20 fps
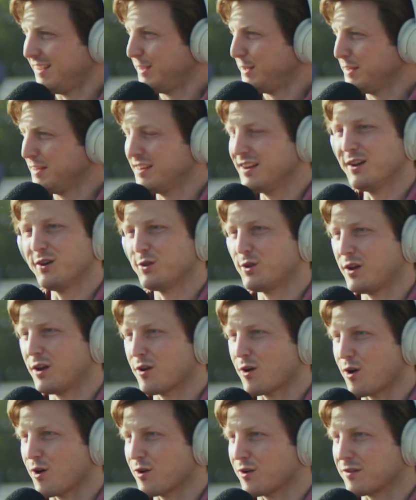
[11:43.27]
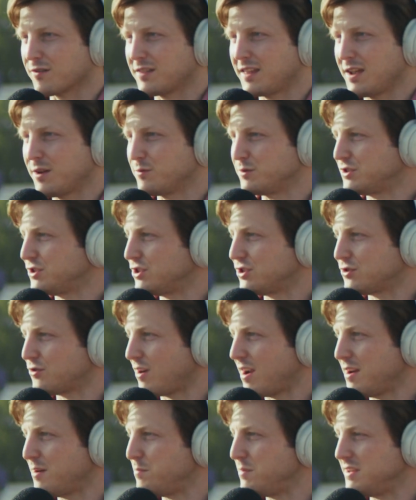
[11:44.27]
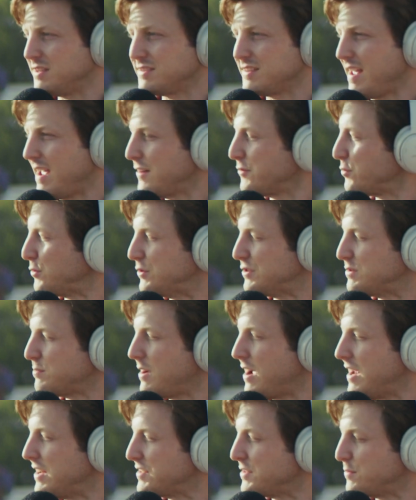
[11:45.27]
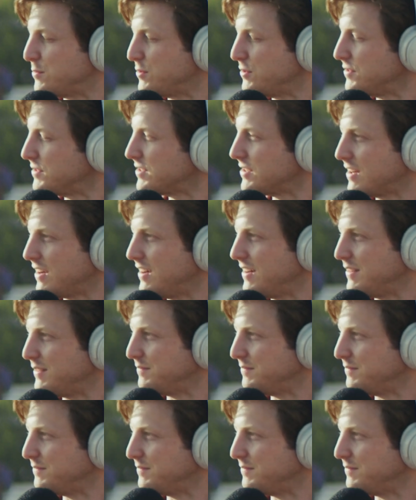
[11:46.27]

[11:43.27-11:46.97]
you know our thing was just try to be as natural as possible. So